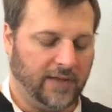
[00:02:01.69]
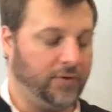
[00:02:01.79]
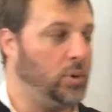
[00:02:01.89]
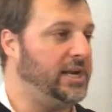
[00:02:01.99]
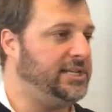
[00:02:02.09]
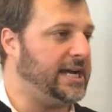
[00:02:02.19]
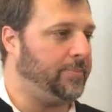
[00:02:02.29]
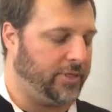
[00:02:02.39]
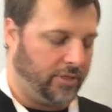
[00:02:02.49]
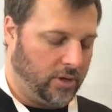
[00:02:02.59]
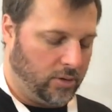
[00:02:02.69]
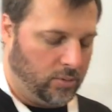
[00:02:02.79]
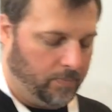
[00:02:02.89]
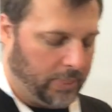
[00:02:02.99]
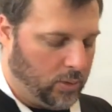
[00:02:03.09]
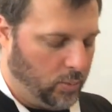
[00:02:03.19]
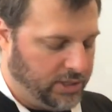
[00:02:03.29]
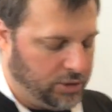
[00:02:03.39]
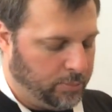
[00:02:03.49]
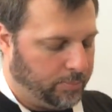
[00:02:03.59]
If you want depth, though,
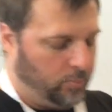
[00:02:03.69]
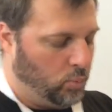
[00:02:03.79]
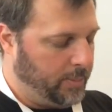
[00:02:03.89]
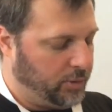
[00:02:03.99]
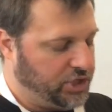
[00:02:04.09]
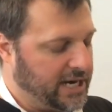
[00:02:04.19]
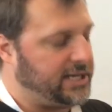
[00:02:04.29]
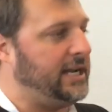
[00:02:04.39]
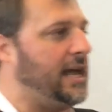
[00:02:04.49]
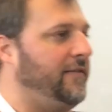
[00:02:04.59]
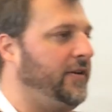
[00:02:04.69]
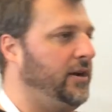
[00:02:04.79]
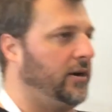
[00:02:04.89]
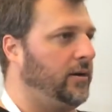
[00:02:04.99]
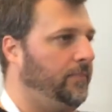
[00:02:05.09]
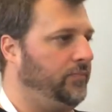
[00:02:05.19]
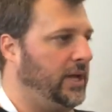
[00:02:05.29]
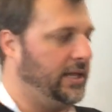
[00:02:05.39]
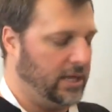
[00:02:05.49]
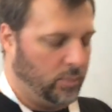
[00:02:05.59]
we project it out of here,
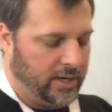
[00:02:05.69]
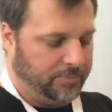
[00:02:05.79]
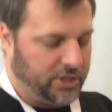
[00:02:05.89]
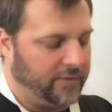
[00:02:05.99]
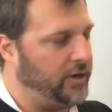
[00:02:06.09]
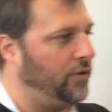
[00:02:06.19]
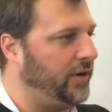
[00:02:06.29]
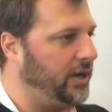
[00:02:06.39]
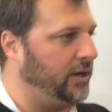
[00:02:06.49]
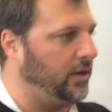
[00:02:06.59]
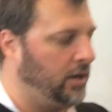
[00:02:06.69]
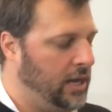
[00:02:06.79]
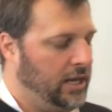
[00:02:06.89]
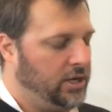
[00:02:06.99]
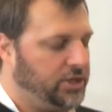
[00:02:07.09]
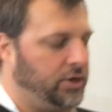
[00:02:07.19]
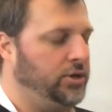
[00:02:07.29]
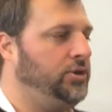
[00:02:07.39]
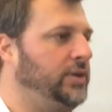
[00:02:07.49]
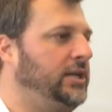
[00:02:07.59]
and then we observe it over here. So
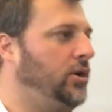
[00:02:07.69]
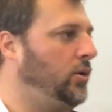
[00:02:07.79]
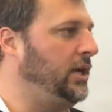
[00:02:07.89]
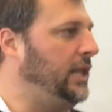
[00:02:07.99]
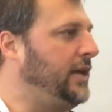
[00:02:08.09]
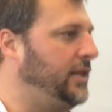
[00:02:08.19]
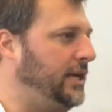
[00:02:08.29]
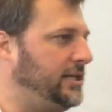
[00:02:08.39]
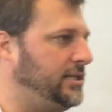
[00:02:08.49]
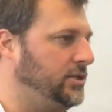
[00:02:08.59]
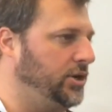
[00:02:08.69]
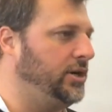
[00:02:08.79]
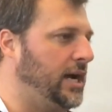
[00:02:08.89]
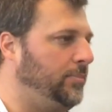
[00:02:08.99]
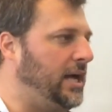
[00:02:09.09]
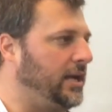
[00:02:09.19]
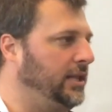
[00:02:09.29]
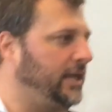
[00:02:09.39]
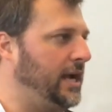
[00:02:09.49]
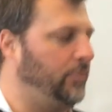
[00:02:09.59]
you do need to hold it like this, so you're not
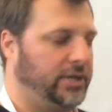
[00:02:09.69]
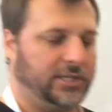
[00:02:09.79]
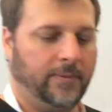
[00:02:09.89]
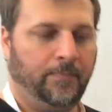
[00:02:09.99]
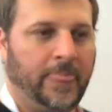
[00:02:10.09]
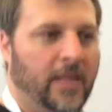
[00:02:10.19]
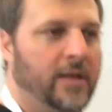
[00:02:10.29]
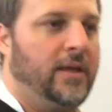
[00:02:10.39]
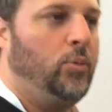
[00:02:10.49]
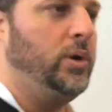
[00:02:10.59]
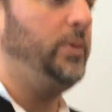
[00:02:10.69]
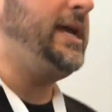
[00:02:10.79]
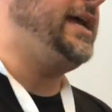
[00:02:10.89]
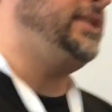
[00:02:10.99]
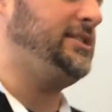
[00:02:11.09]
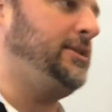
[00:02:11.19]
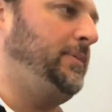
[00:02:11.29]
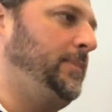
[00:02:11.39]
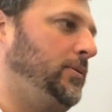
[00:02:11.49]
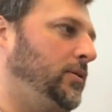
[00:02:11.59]
blocking the cameras. When we hand this to
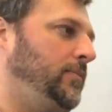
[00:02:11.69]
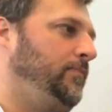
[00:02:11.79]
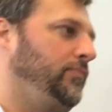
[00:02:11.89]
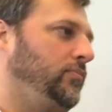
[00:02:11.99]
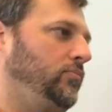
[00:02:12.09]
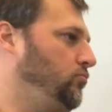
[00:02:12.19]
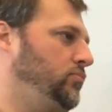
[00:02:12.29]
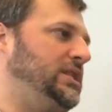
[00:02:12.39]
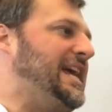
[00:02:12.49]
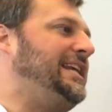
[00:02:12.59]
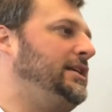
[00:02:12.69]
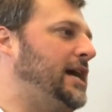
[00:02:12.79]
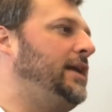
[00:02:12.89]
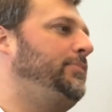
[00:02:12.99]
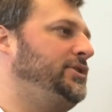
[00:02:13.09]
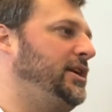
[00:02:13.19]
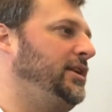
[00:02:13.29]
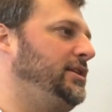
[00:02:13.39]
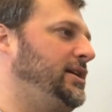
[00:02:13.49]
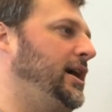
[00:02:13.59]
people,
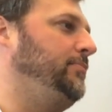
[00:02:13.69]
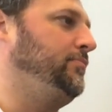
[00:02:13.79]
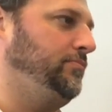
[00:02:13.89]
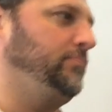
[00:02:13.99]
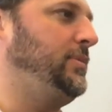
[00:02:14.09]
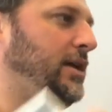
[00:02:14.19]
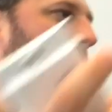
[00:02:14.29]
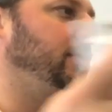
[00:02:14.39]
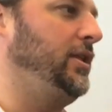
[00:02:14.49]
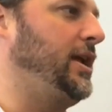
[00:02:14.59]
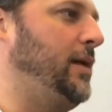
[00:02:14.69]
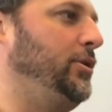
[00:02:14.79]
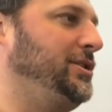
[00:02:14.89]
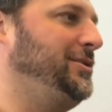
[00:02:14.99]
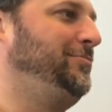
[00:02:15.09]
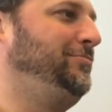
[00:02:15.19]
99% of the time, they cover the cameras.